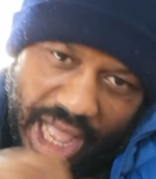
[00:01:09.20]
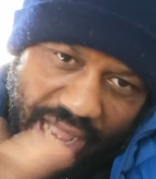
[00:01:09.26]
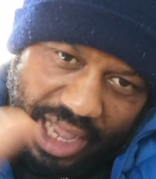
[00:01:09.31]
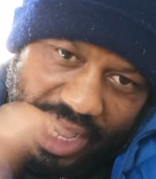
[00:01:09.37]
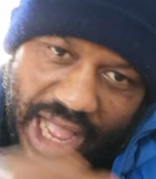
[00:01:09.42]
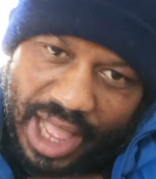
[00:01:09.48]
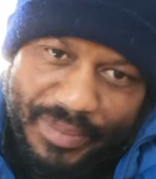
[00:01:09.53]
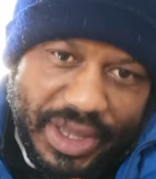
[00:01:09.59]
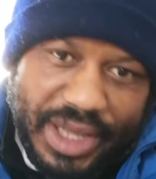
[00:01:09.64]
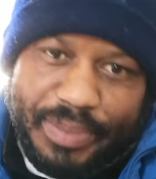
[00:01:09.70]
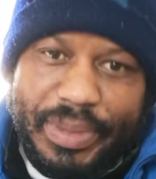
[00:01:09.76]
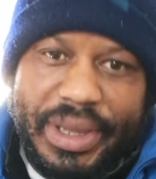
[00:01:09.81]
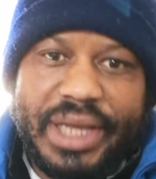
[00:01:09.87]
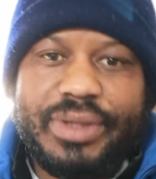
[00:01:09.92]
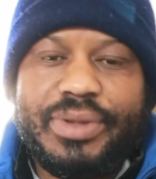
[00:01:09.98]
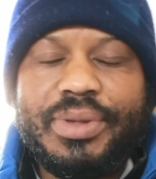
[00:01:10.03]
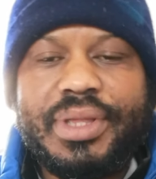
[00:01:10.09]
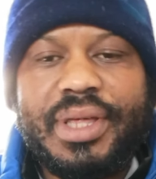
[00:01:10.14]
are coming
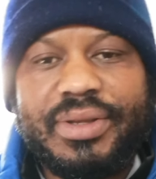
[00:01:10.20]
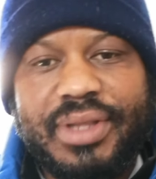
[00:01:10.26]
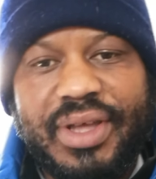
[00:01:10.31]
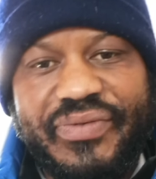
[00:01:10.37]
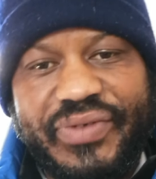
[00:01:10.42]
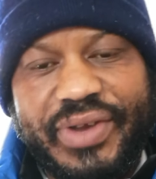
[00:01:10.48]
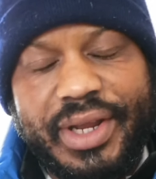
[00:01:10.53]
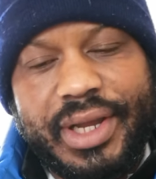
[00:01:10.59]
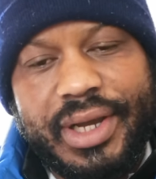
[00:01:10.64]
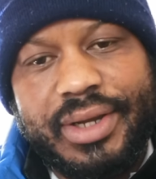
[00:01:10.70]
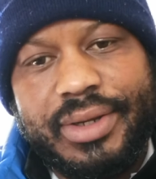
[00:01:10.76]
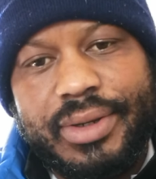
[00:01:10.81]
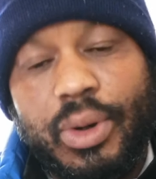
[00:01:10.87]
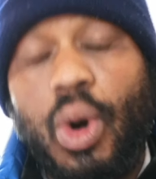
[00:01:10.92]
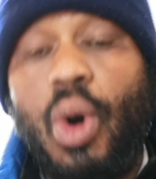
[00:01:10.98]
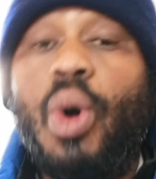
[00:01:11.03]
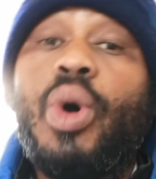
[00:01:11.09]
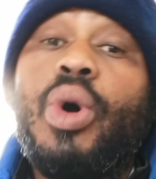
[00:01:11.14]
back to South Africa
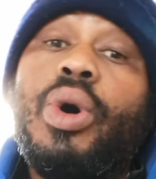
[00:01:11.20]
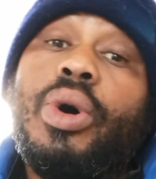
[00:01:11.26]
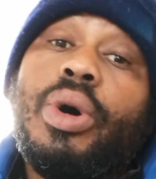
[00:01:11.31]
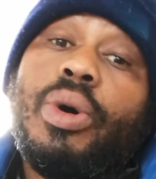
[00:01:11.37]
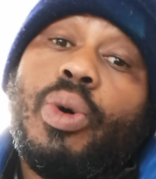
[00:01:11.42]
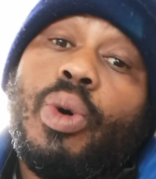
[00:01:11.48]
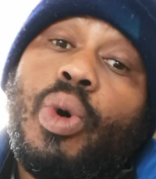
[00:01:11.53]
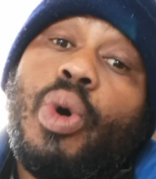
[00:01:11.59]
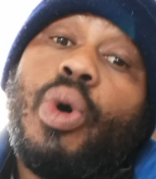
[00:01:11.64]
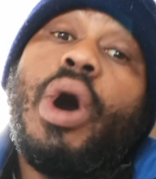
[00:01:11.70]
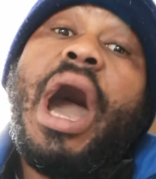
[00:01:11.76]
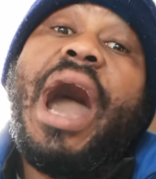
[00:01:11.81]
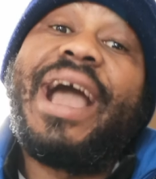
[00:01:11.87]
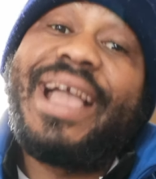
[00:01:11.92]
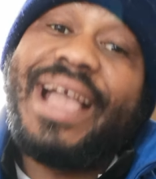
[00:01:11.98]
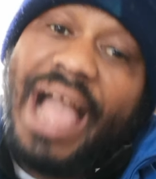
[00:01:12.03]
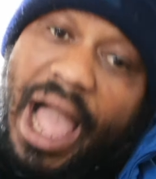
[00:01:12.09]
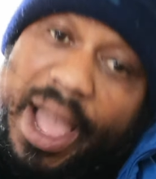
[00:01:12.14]
or, or
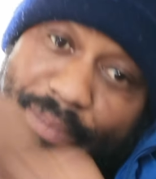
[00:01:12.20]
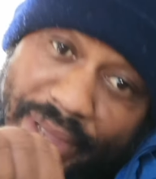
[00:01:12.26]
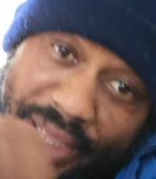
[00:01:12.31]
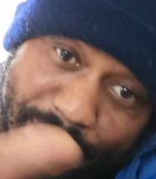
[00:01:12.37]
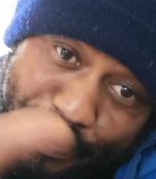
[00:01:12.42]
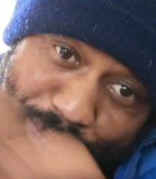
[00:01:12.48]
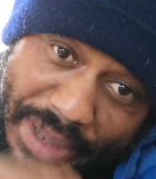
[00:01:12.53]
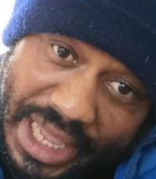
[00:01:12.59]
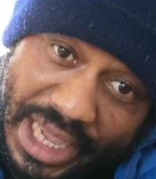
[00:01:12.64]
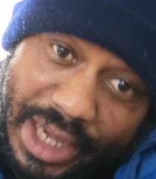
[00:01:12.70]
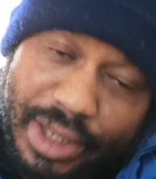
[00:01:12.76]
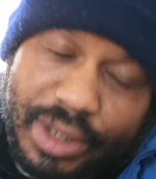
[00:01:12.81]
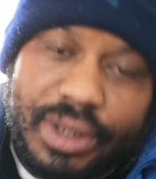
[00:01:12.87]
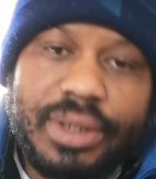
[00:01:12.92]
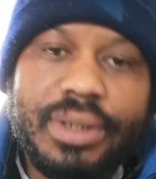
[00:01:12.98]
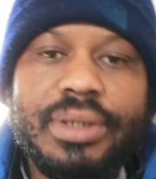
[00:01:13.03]
are coming back